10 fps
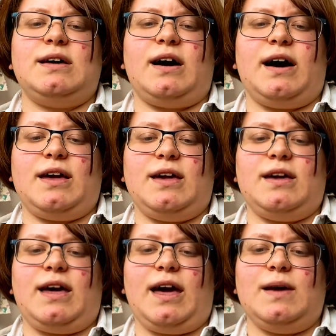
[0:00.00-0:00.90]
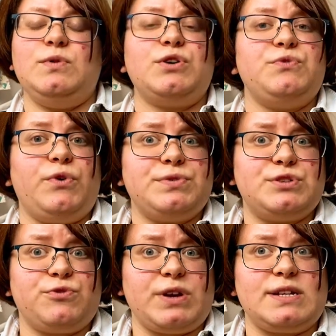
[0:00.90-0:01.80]
I am looking forward
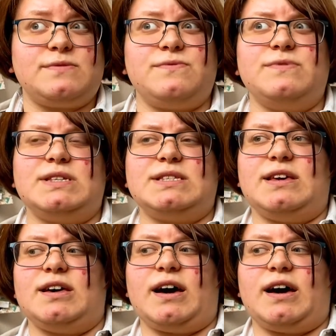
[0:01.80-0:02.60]
to read it this year.